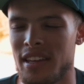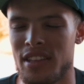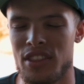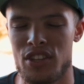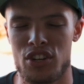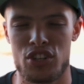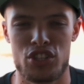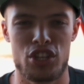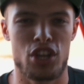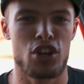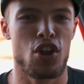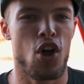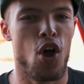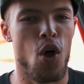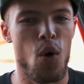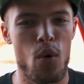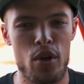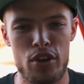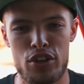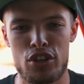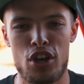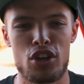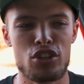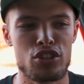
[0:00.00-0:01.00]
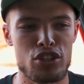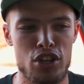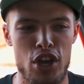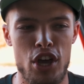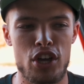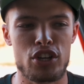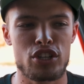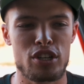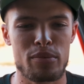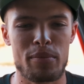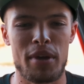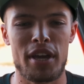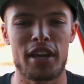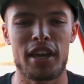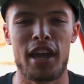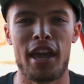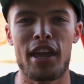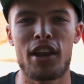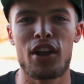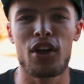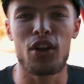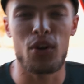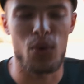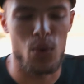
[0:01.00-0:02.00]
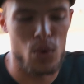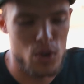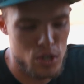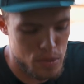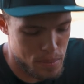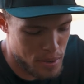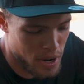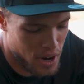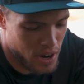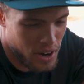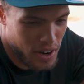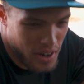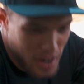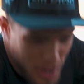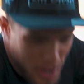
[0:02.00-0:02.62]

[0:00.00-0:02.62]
and they're saying, oh, it doesn't actually make 800 horsepower.